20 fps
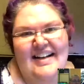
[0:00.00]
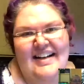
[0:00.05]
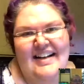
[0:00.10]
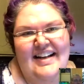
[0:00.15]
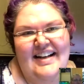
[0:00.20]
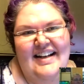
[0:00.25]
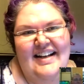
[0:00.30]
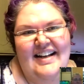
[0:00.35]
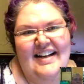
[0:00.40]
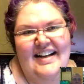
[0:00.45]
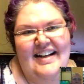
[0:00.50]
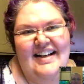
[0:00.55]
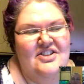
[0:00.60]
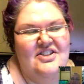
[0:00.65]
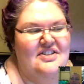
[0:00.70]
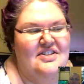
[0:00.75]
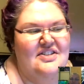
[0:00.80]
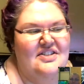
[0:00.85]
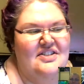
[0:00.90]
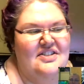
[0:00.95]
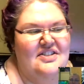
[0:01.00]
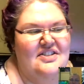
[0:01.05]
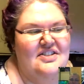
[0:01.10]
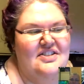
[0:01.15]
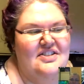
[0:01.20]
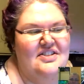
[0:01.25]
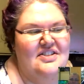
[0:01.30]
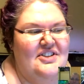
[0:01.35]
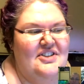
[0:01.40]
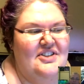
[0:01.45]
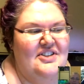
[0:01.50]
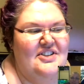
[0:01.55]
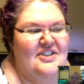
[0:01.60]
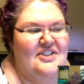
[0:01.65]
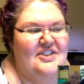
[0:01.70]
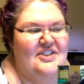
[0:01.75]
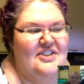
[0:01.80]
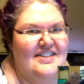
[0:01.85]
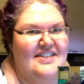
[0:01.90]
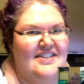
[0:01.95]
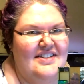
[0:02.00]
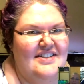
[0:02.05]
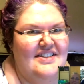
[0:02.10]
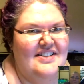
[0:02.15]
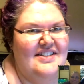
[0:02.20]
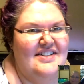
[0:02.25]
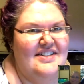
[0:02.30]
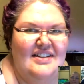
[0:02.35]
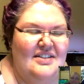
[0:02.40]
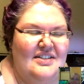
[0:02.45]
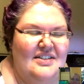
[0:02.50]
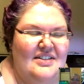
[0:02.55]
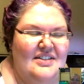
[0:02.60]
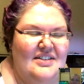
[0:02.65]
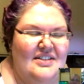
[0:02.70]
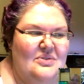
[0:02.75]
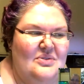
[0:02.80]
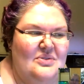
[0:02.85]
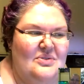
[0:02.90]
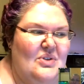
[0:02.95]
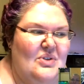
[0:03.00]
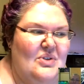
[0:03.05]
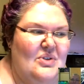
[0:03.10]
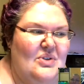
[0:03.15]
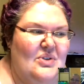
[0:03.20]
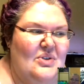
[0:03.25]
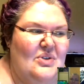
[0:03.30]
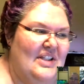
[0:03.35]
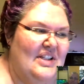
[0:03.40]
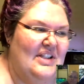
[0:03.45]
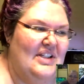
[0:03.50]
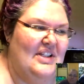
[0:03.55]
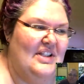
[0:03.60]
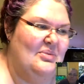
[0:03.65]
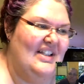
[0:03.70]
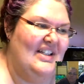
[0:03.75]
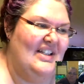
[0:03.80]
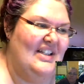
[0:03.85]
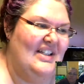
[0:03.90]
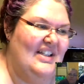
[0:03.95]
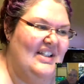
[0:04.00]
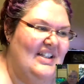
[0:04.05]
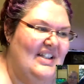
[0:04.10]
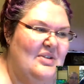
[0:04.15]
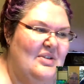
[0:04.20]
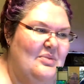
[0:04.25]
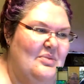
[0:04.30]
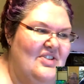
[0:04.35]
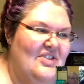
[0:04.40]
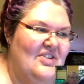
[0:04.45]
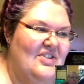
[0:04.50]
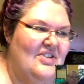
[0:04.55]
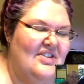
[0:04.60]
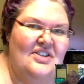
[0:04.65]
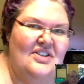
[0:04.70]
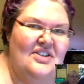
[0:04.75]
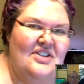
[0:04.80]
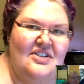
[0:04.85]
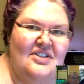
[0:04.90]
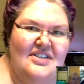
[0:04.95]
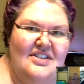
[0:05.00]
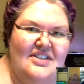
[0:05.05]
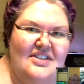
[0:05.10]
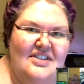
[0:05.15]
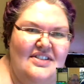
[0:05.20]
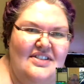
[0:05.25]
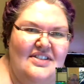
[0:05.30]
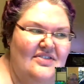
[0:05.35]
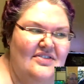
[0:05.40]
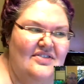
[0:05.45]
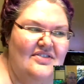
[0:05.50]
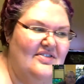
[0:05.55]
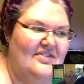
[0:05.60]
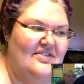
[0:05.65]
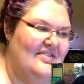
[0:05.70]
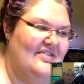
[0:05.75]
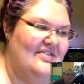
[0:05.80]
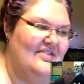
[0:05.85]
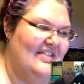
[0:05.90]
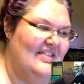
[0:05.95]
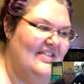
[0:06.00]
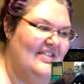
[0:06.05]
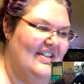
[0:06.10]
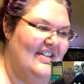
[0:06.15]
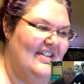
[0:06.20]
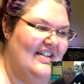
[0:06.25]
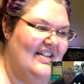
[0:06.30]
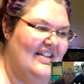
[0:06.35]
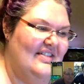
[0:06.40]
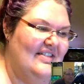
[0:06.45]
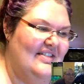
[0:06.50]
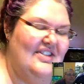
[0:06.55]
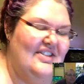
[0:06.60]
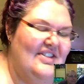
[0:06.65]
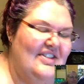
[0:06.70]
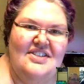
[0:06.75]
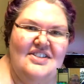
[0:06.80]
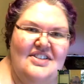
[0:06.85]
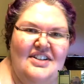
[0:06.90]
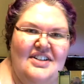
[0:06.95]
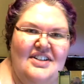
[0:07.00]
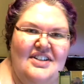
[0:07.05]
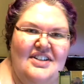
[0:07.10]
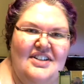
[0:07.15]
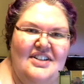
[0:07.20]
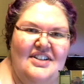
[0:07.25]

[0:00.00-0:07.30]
angels in a few years. I had them in 120 planted with a bunch of tetras, and years ago.